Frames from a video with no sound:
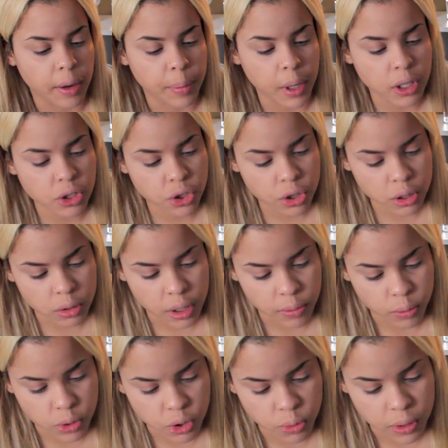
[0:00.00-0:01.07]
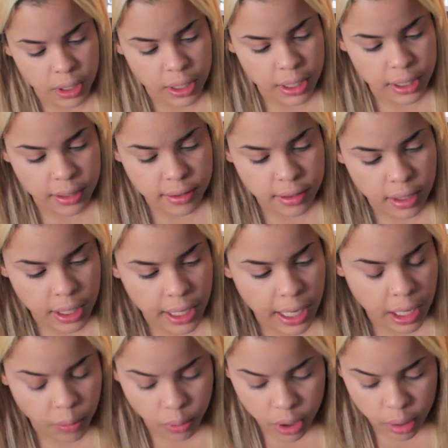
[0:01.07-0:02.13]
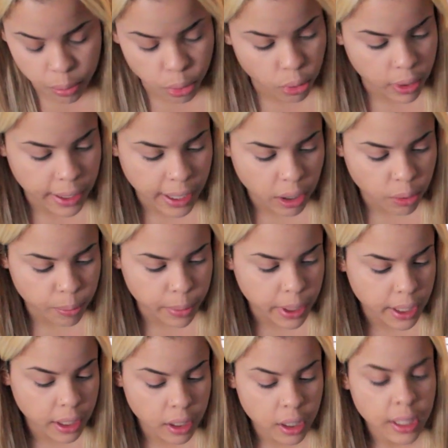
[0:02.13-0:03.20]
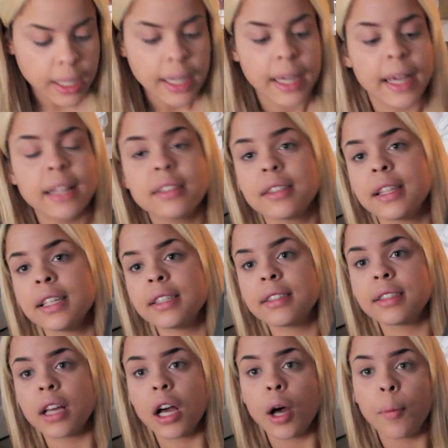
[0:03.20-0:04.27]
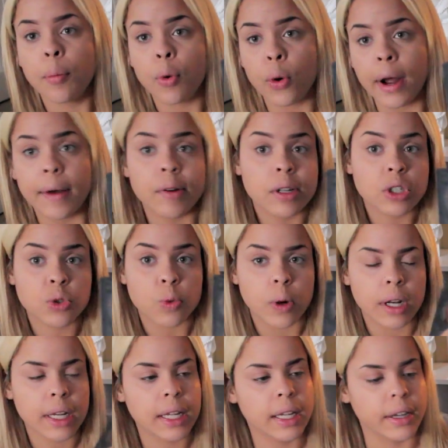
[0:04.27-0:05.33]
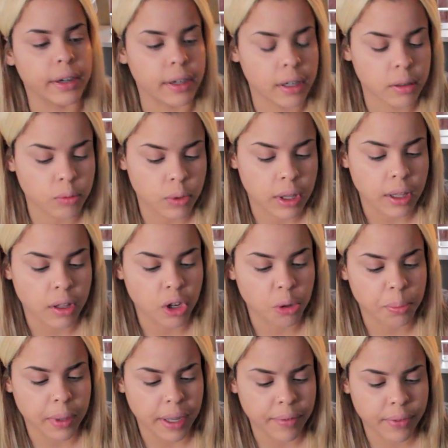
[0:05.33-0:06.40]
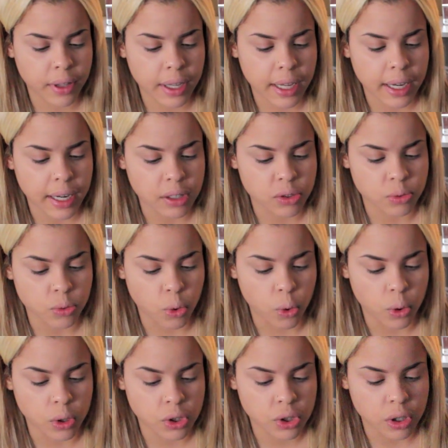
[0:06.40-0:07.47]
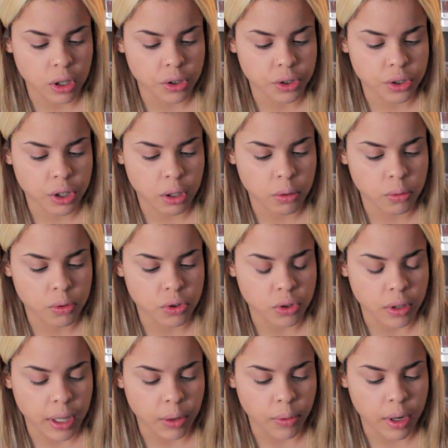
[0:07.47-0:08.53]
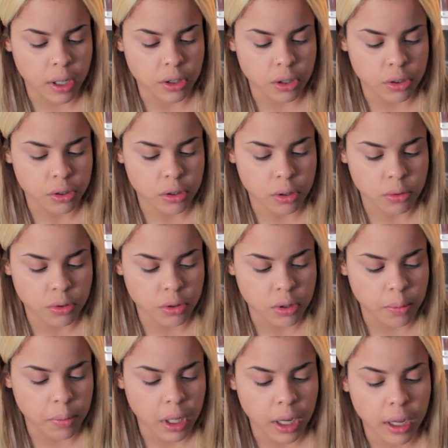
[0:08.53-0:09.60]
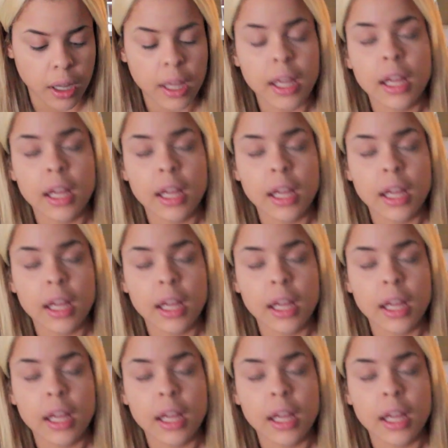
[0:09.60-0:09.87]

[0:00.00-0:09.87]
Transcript: I'm unsure of which one it is and I can't really pull it out, but it's this brownish one here with a little bit, I feel like it has orange undertones or like reddish undertones or something.